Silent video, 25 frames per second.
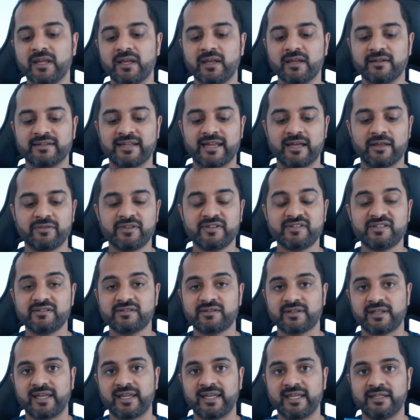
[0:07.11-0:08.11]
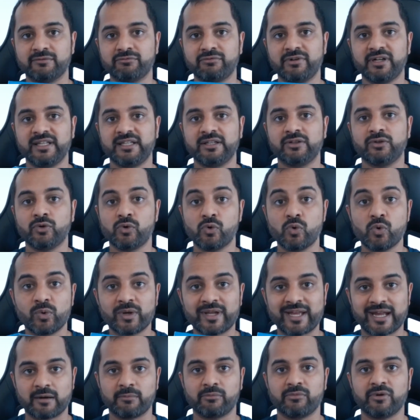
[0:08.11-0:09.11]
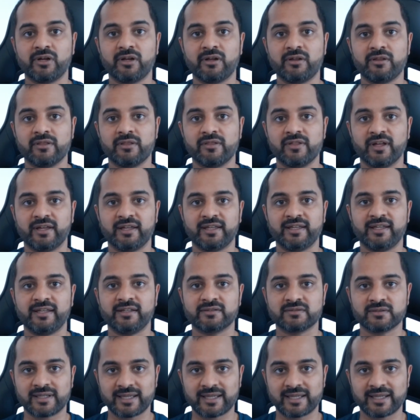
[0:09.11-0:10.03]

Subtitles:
Now this is a really cool camera that is